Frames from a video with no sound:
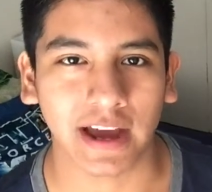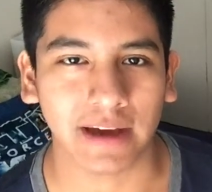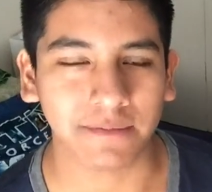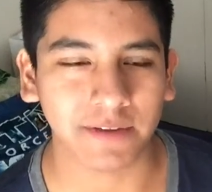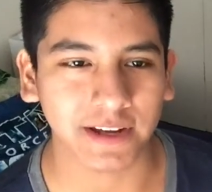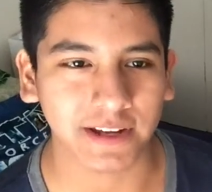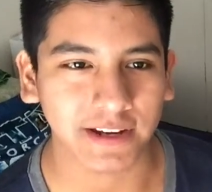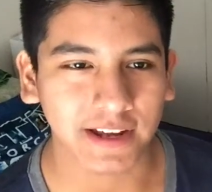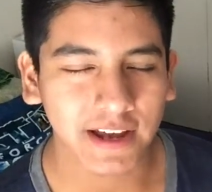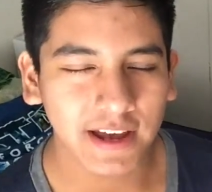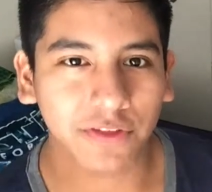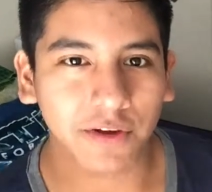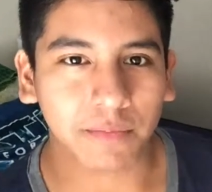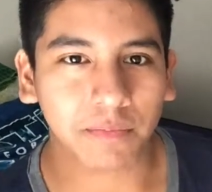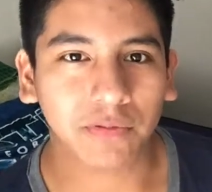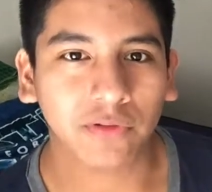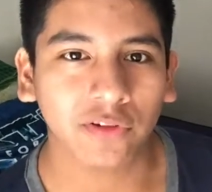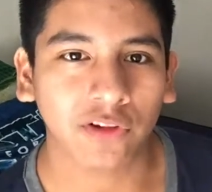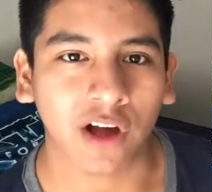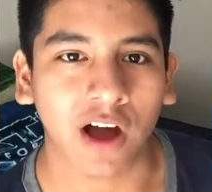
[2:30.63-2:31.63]
I mean, the
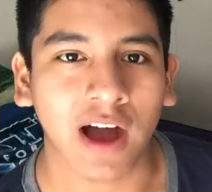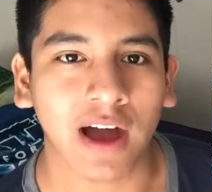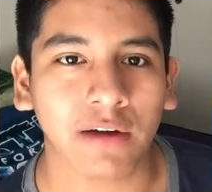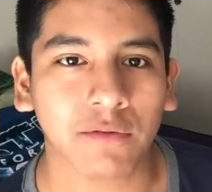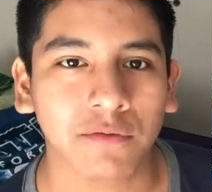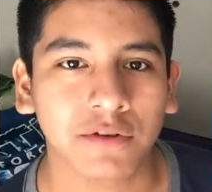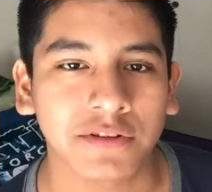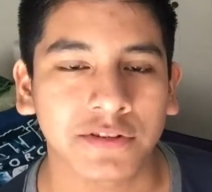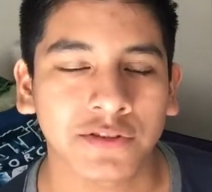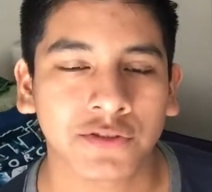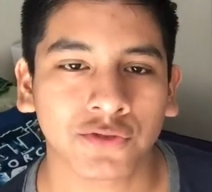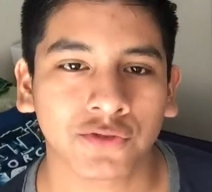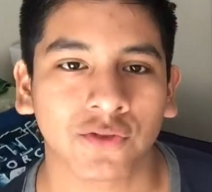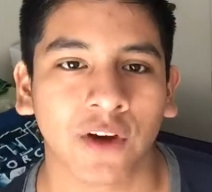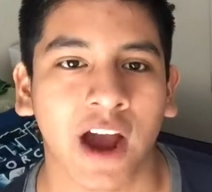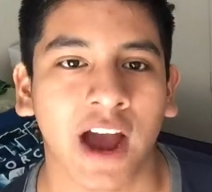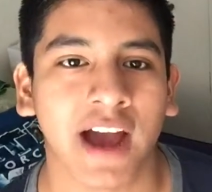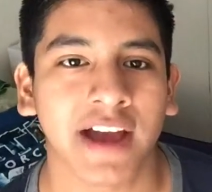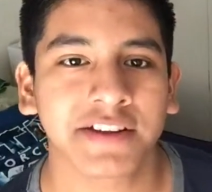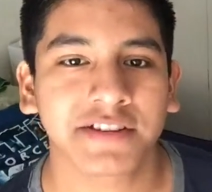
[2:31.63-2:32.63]
plot was
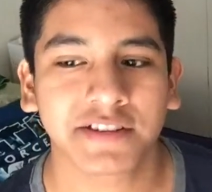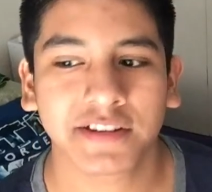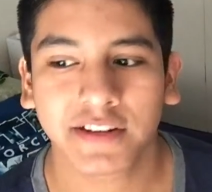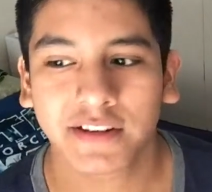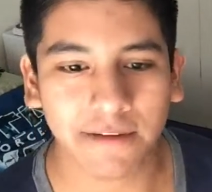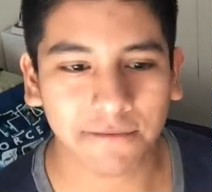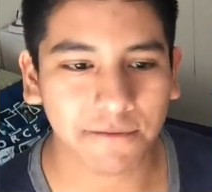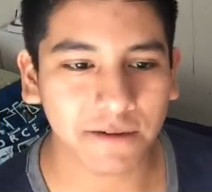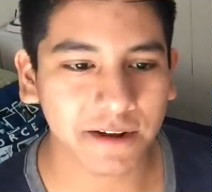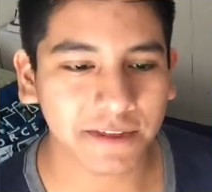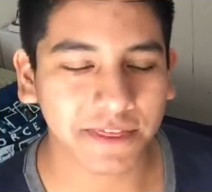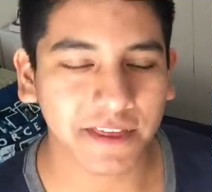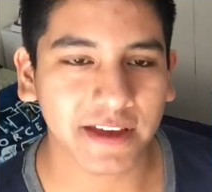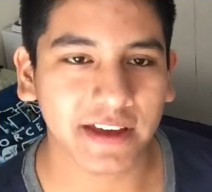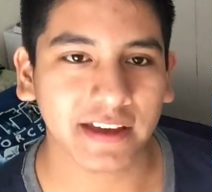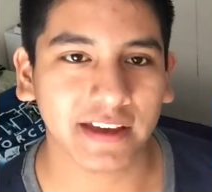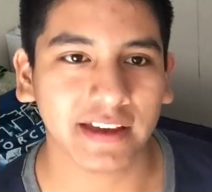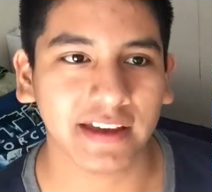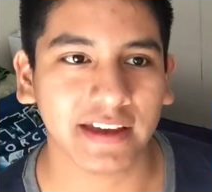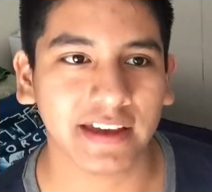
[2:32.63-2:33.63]
trash.
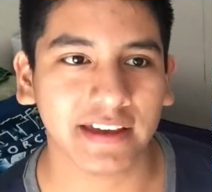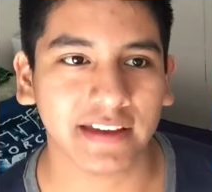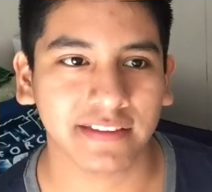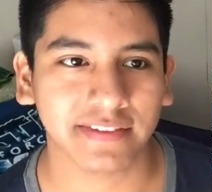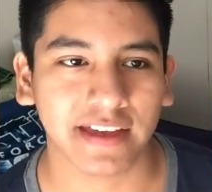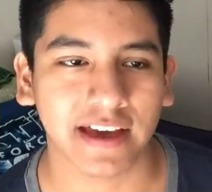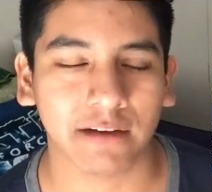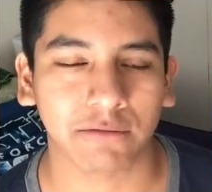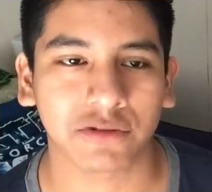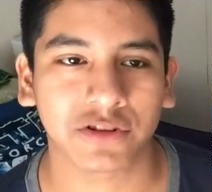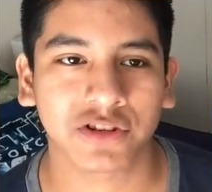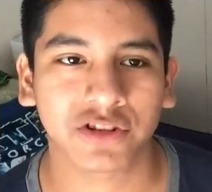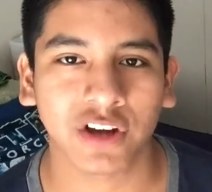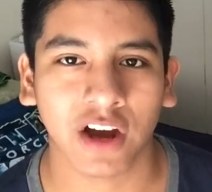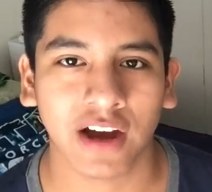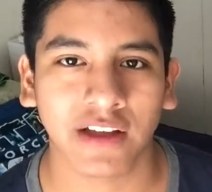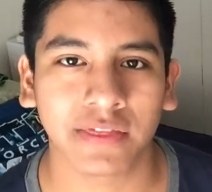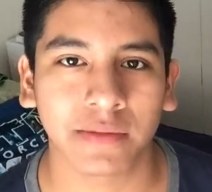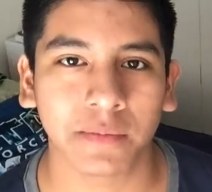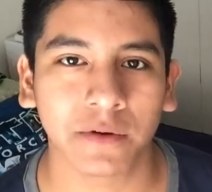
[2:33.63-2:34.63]
Everything that was
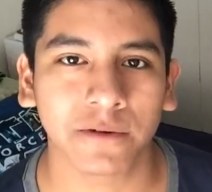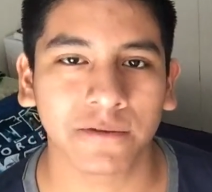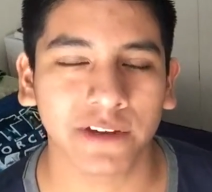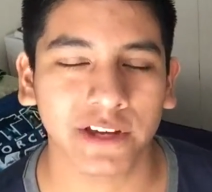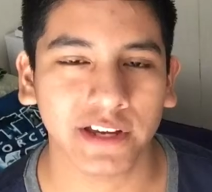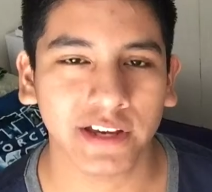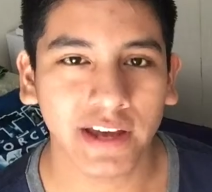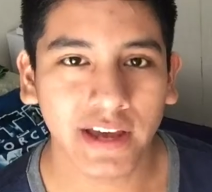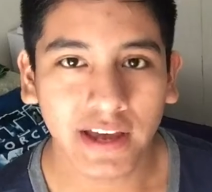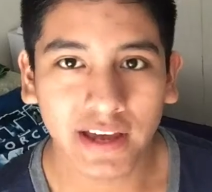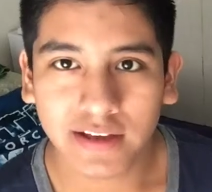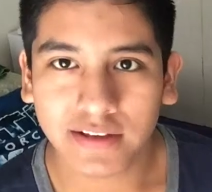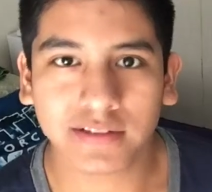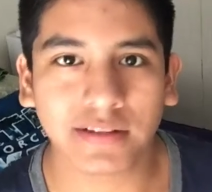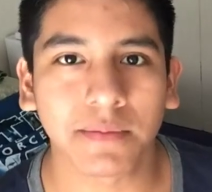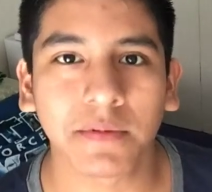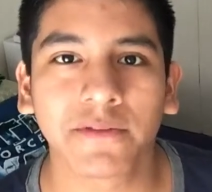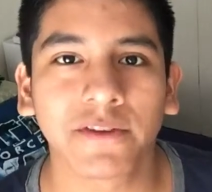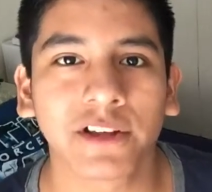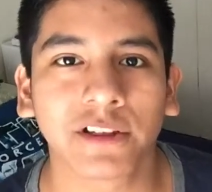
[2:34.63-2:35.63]
shot in the movie,
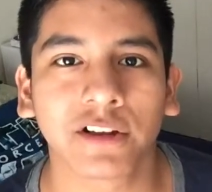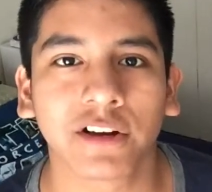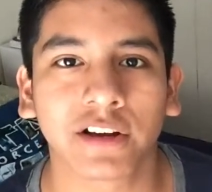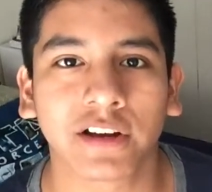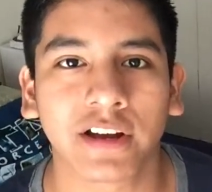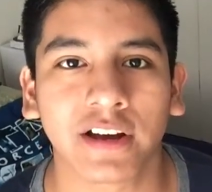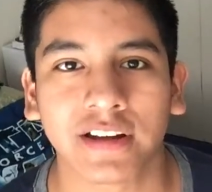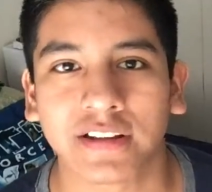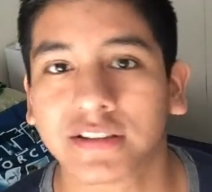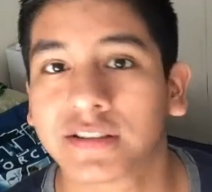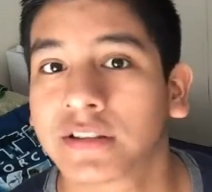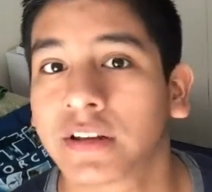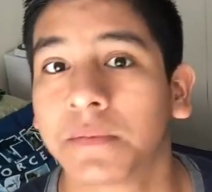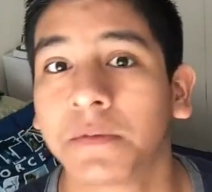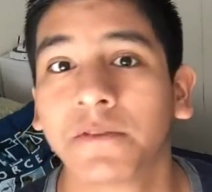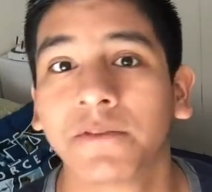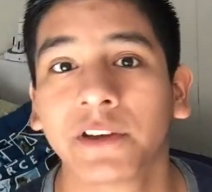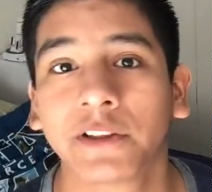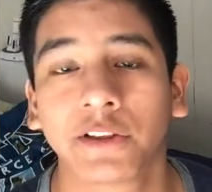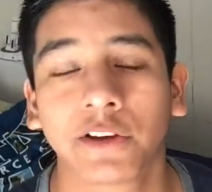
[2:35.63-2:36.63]
some of it looked good, some
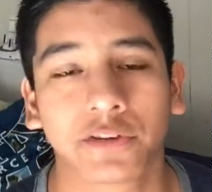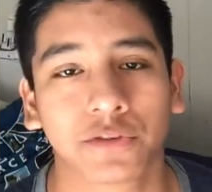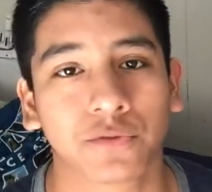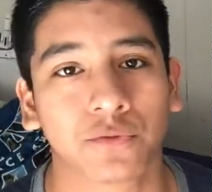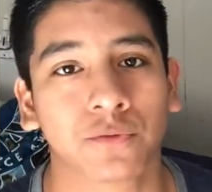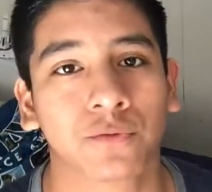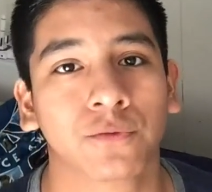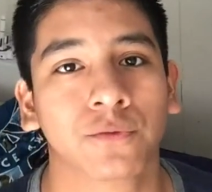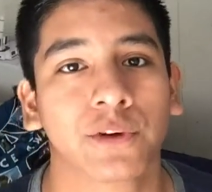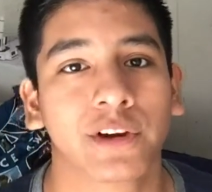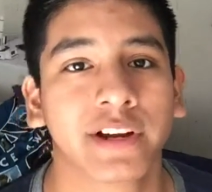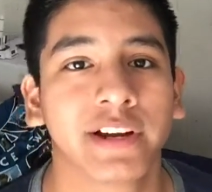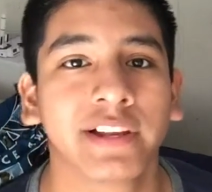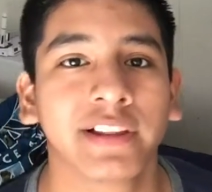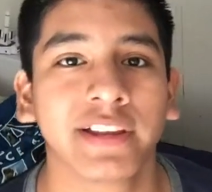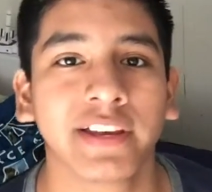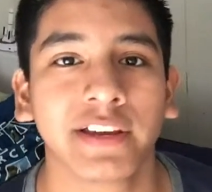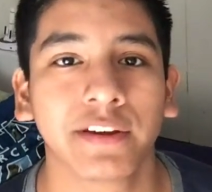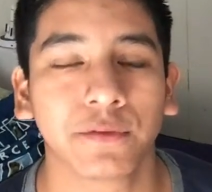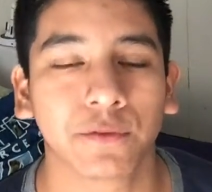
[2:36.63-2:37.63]
of it looked
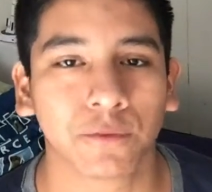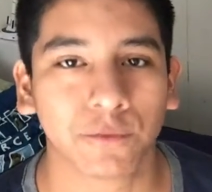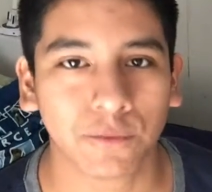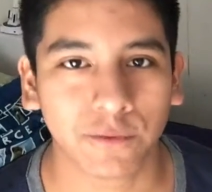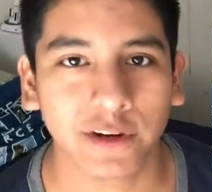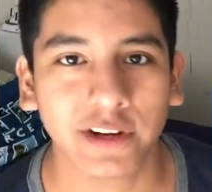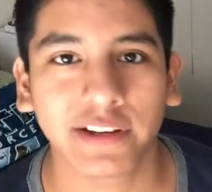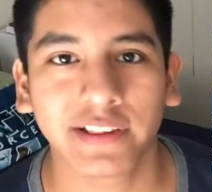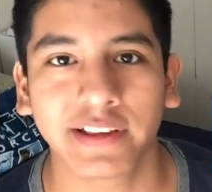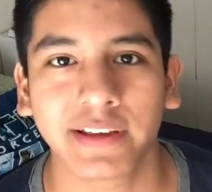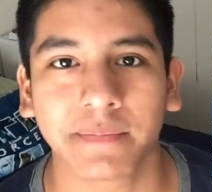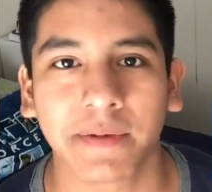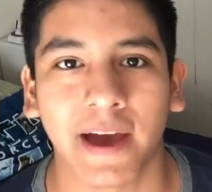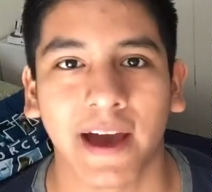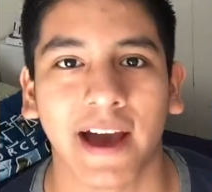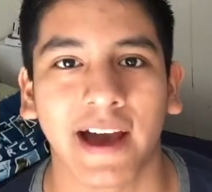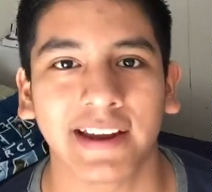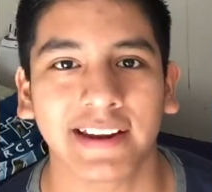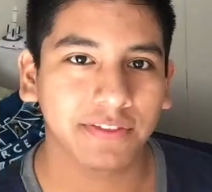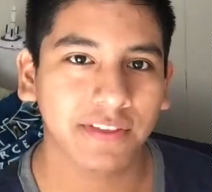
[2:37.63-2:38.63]
really, really
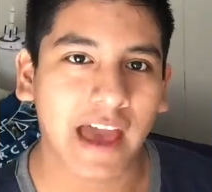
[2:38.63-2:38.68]
bad.